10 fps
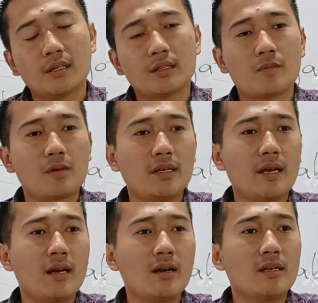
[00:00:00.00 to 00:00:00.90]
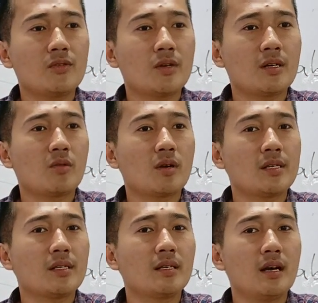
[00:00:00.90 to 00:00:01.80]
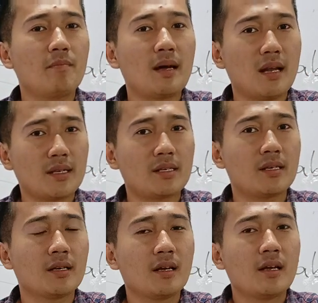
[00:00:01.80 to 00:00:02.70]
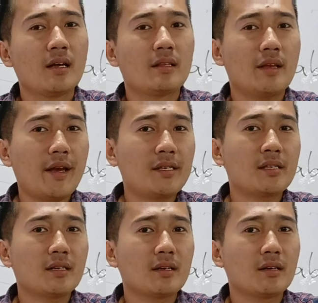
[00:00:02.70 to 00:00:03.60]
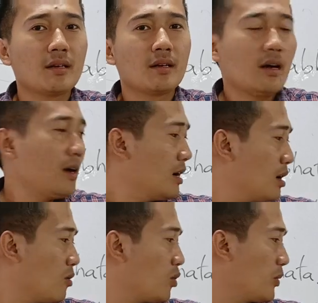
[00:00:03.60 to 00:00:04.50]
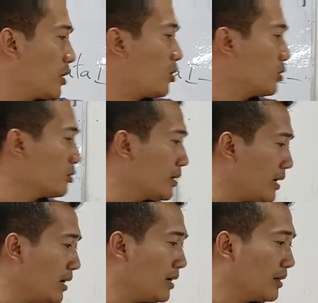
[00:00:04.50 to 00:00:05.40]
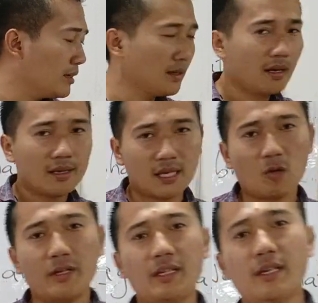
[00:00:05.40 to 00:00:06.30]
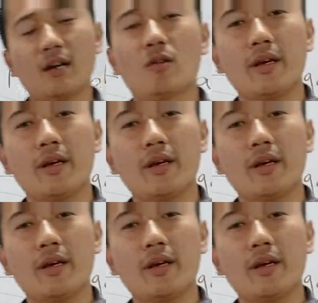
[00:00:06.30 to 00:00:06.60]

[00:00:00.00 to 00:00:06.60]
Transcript: The Bratiharas, Rashtrakutas, and the Balas. Next, we will go to the South India.